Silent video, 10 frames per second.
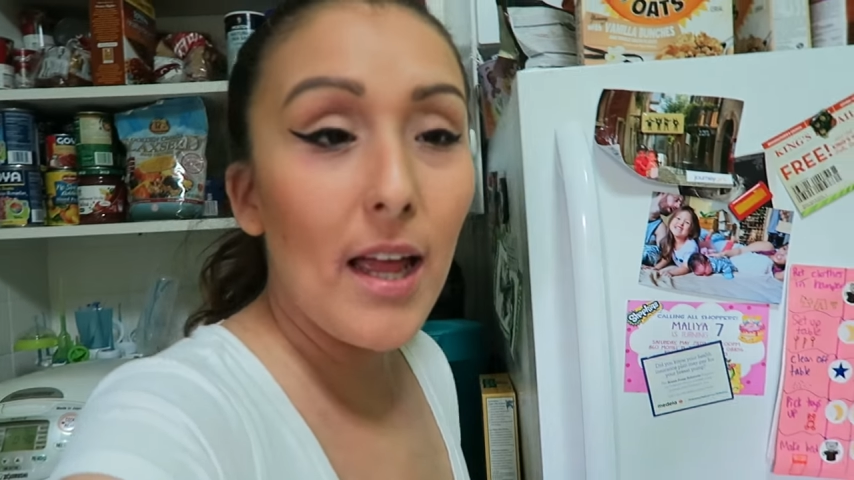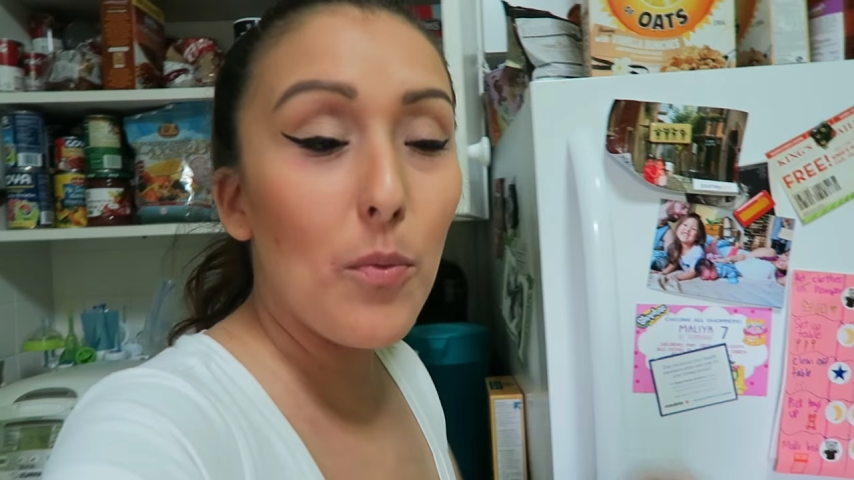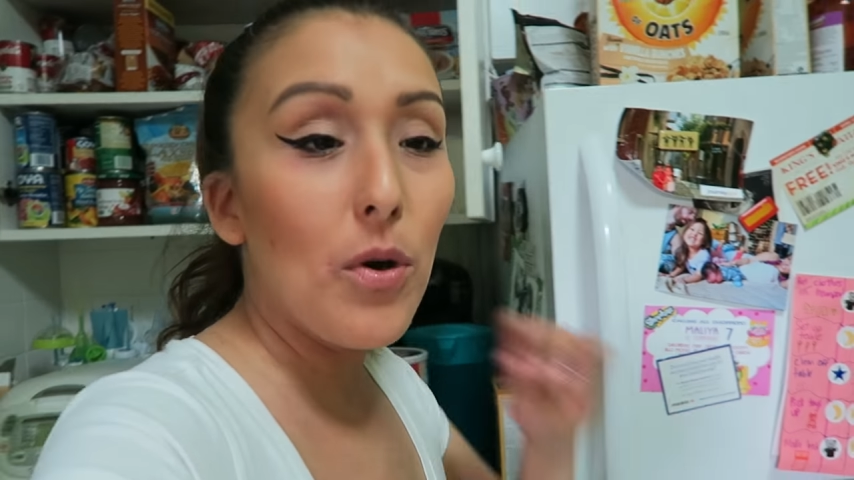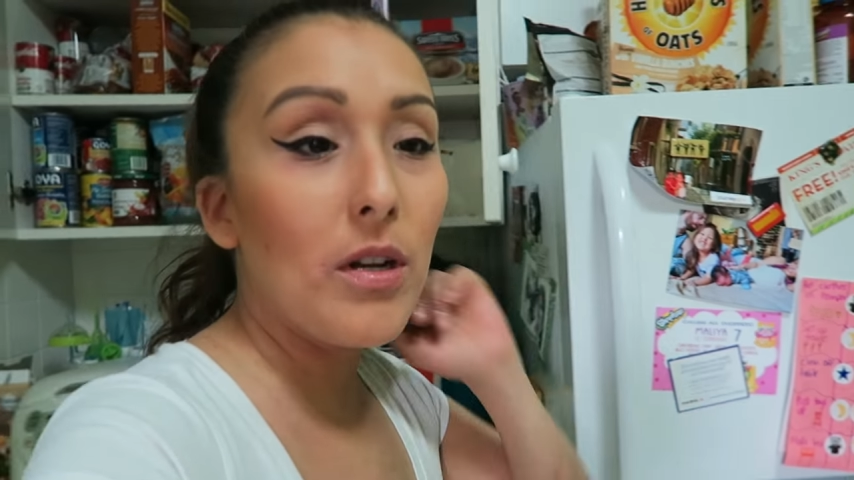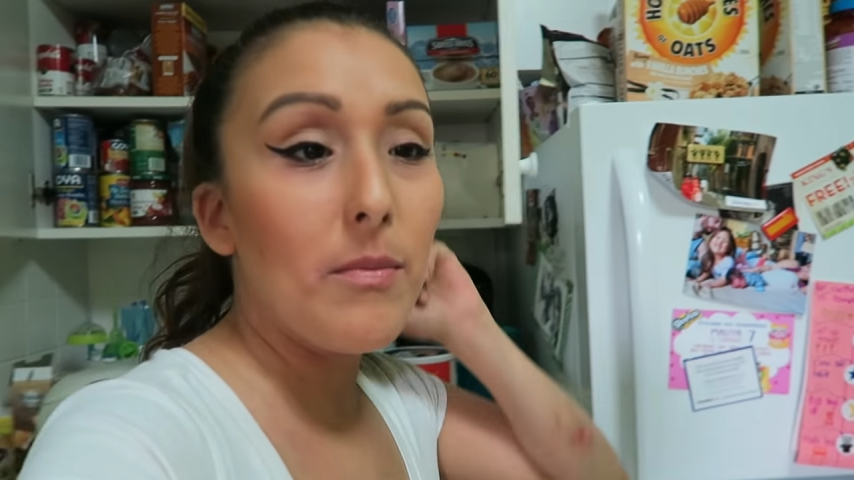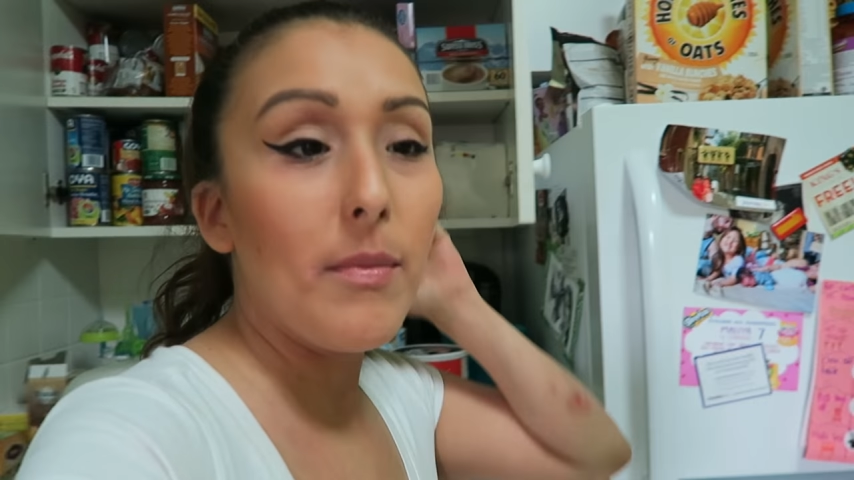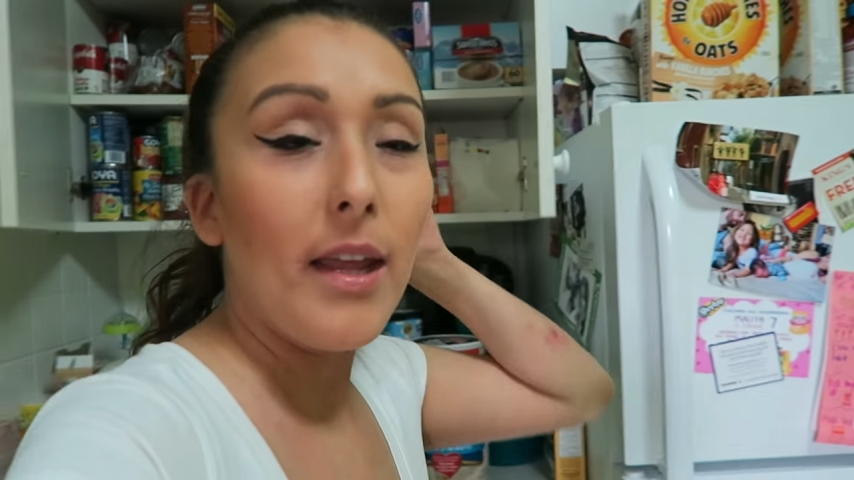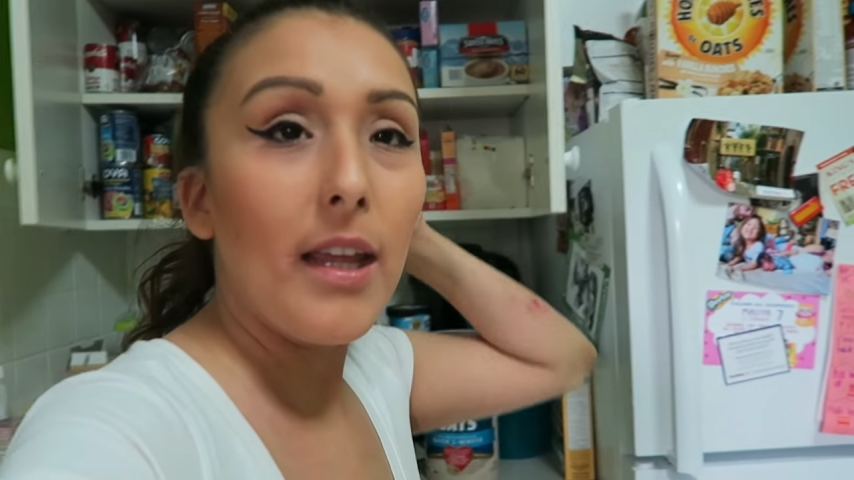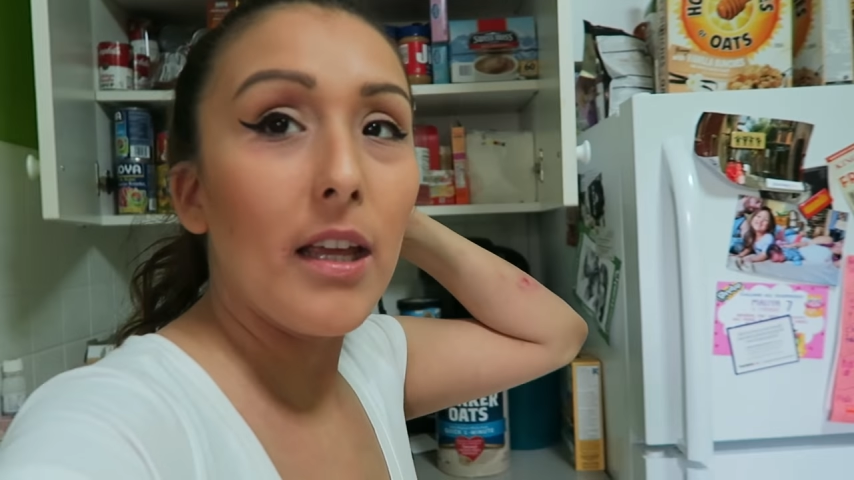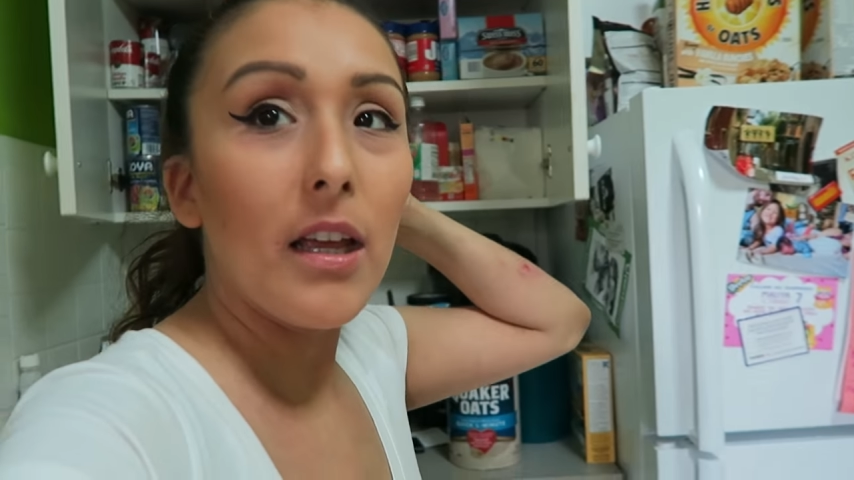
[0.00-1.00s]
I want to
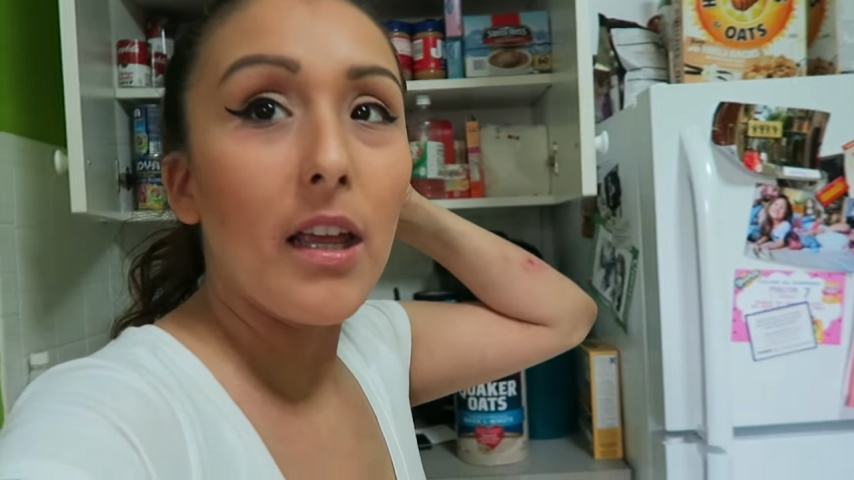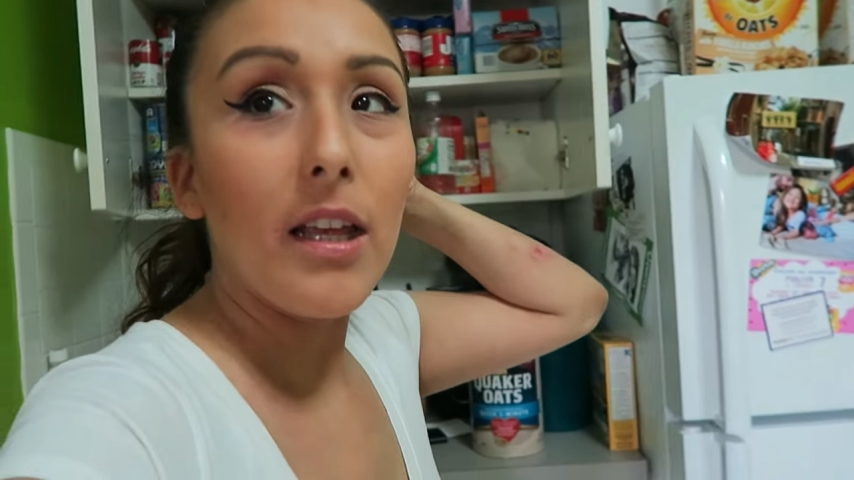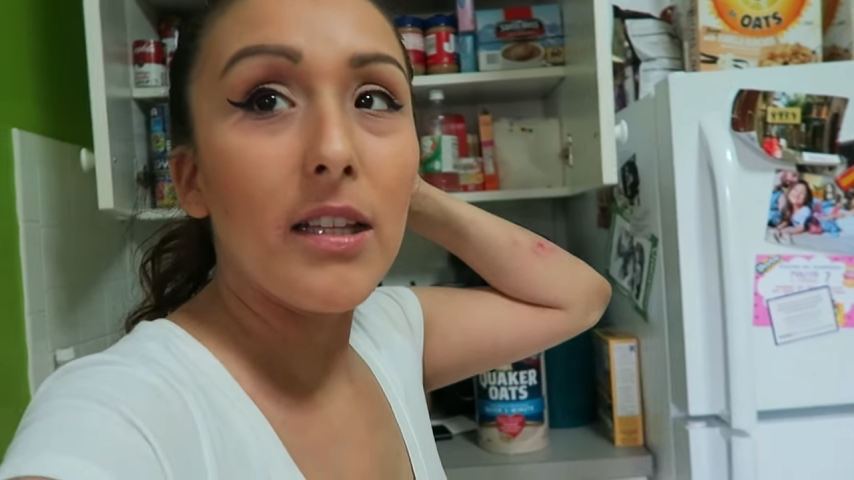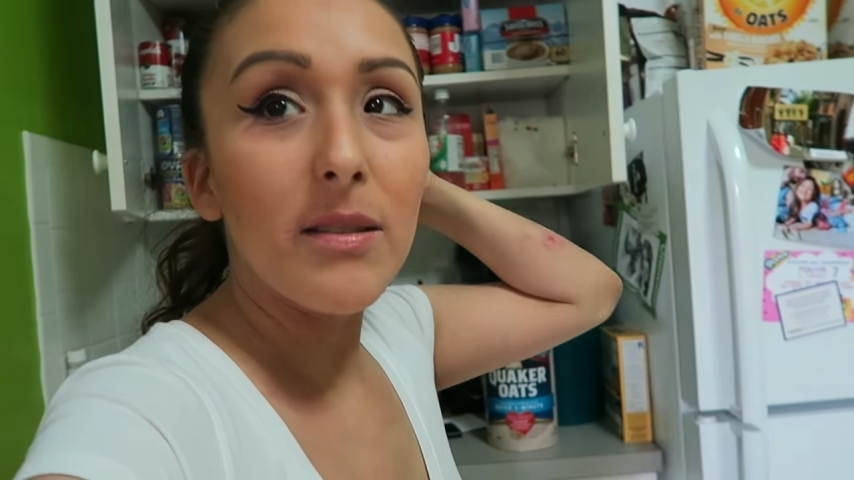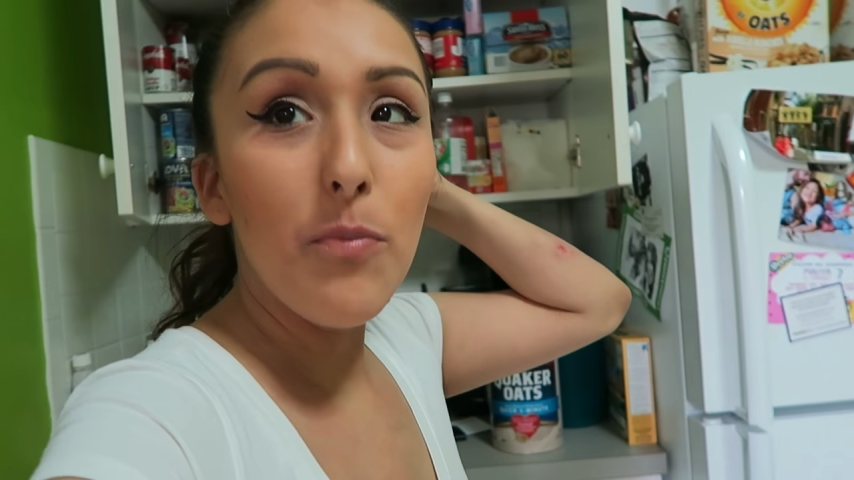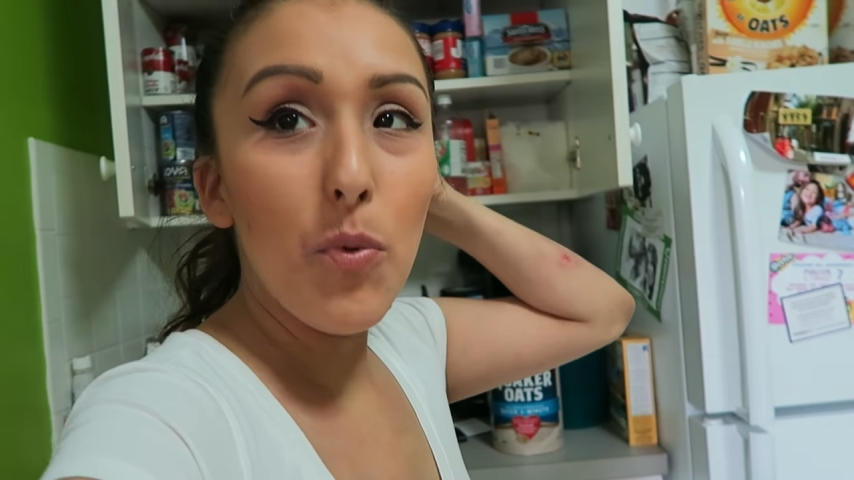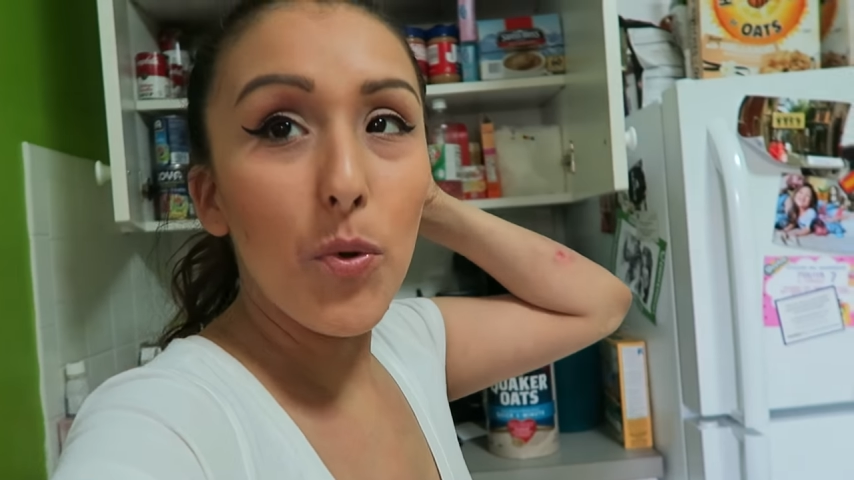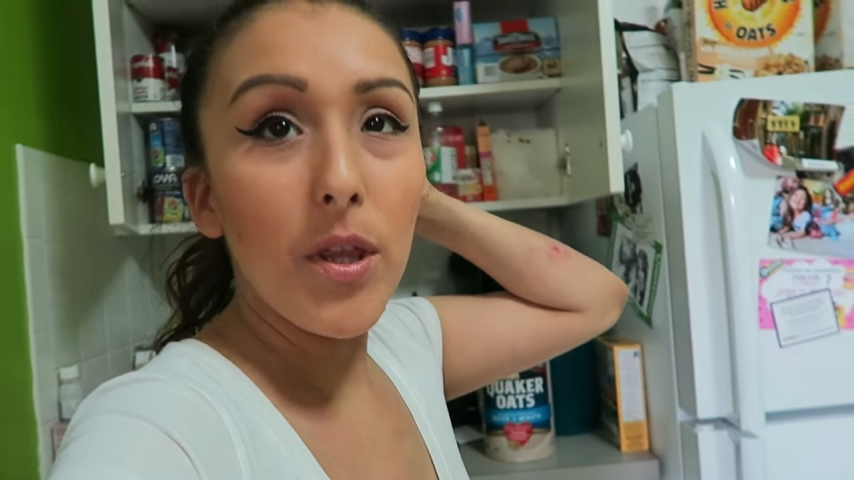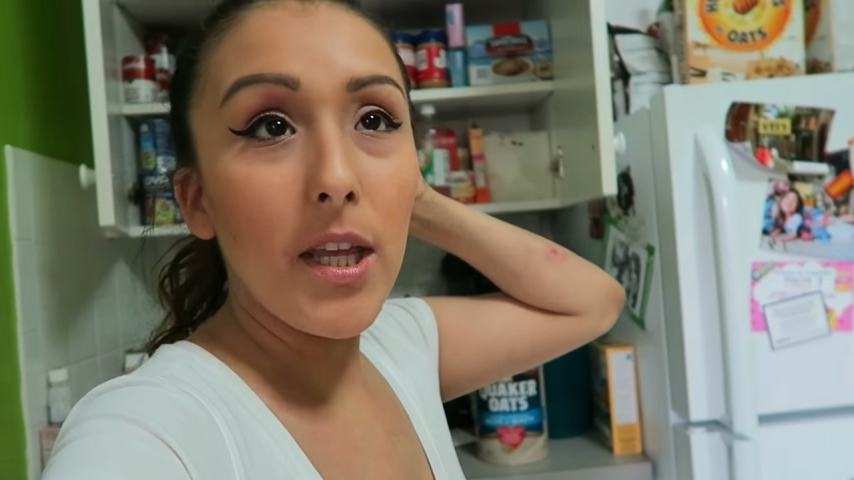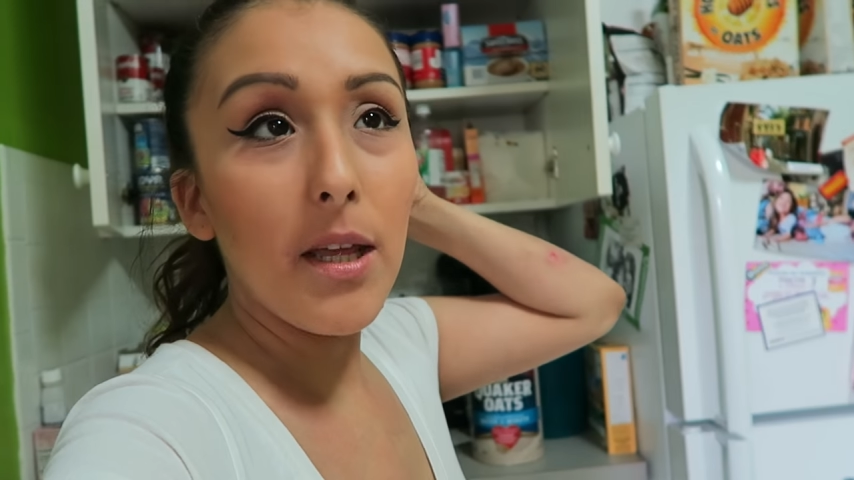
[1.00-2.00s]
make a
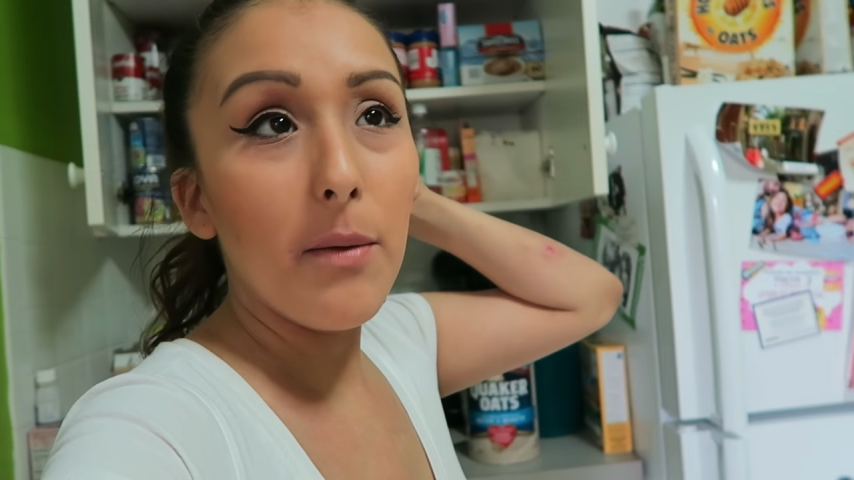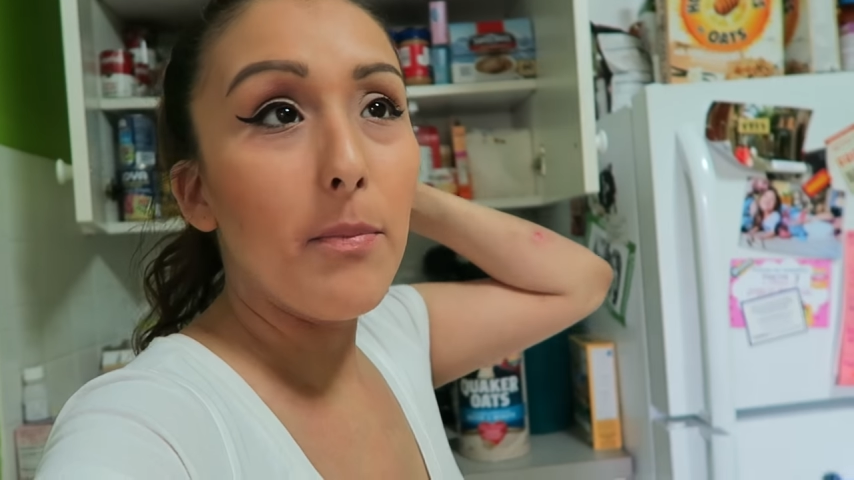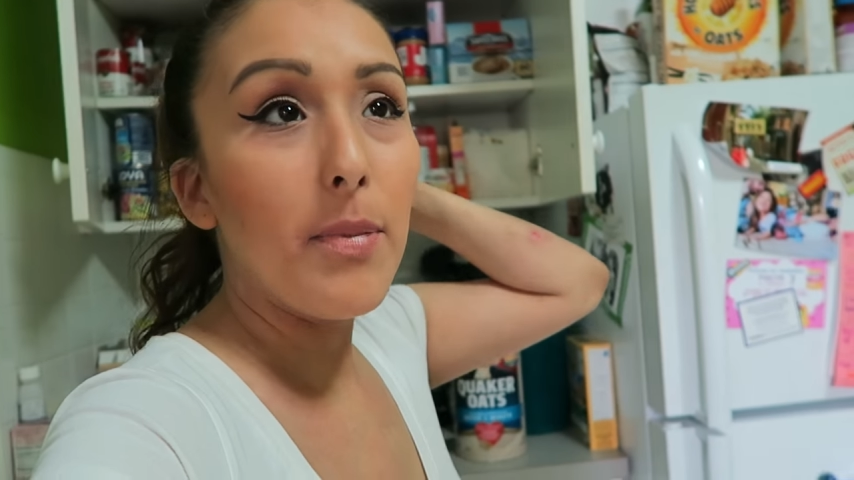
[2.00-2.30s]
smoothie.